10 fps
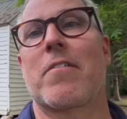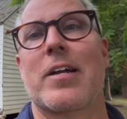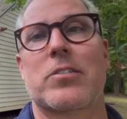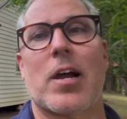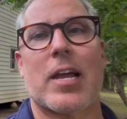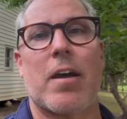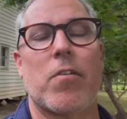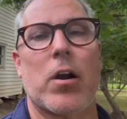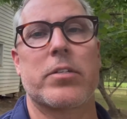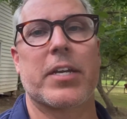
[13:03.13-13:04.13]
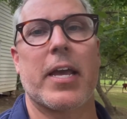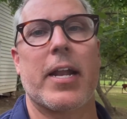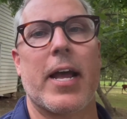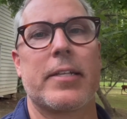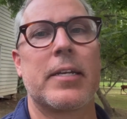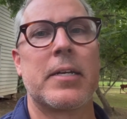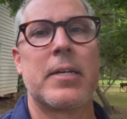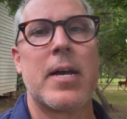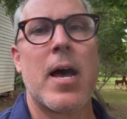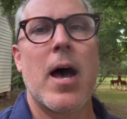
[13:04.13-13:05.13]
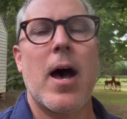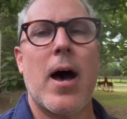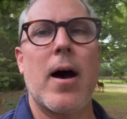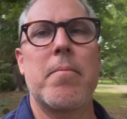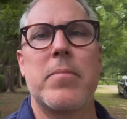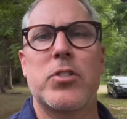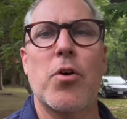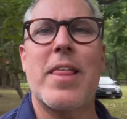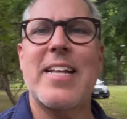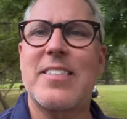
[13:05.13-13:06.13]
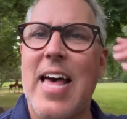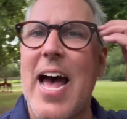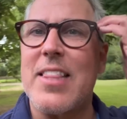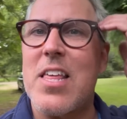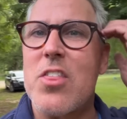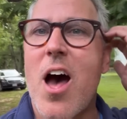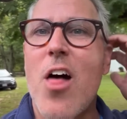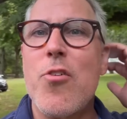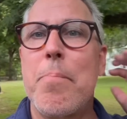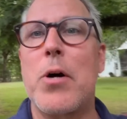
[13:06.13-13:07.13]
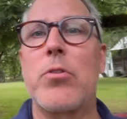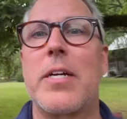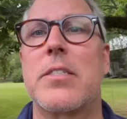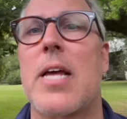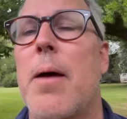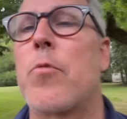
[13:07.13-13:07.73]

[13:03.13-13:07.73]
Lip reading: of hard to get in. So that's that. The other buildings I'm